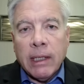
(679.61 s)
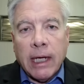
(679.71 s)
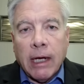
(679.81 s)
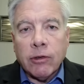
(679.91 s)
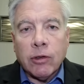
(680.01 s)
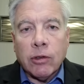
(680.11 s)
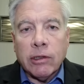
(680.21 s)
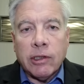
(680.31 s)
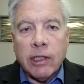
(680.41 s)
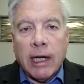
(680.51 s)

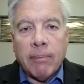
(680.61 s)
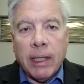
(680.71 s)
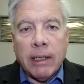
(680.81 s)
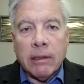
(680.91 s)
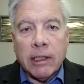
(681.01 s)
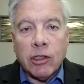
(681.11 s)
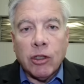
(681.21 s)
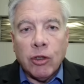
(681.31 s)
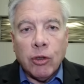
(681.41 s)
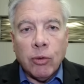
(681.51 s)
counsel is not being
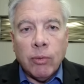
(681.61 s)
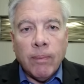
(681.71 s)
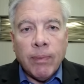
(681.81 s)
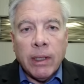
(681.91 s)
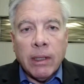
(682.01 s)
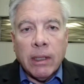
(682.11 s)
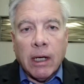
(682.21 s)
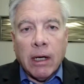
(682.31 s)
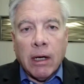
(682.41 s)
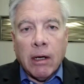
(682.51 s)
listened to
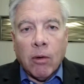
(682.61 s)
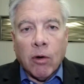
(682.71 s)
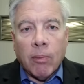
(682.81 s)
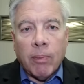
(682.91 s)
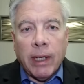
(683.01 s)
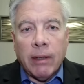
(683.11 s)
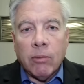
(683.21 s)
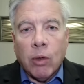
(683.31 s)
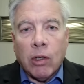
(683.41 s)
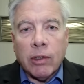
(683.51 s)
or
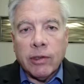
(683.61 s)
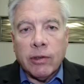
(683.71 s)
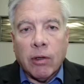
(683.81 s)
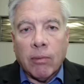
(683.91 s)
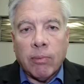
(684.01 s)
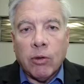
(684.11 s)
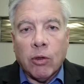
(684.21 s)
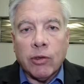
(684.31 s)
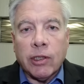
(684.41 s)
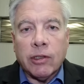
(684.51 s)
being
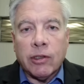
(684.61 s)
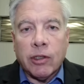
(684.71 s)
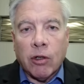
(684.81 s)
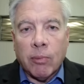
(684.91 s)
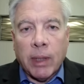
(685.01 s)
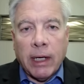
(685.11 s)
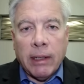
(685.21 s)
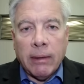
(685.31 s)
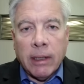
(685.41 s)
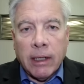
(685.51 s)
closely considered
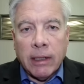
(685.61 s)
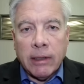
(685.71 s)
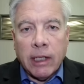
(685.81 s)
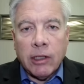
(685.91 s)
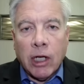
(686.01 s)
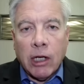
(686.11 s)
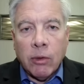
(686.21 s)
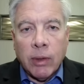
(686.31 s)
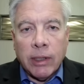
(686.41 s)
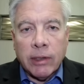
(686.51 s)
by
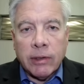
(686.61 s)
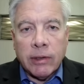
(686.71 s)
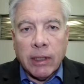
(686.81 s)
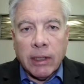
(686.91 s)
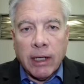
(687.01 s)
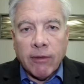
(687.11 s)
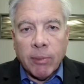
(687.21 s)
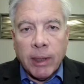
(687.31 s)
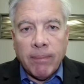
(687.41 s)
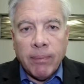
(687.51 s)
Netanyahu and his
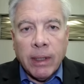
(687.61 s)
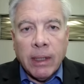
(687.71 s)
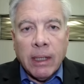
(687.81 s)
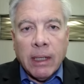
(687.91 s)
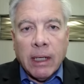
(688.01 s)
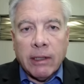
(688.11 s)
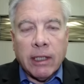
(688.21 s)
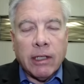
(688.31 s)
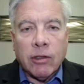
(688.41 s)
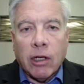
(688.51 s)
government. I
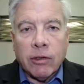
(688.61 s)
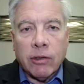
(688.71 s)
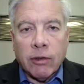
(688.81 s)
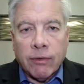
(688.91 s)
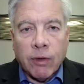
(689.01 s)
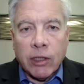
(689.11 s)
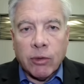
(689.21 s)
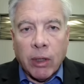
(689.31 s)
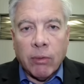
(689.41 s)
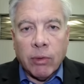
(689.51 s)
think he's also
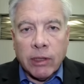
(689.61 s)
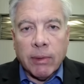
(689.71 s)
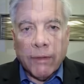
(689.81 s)
frustrated with some of the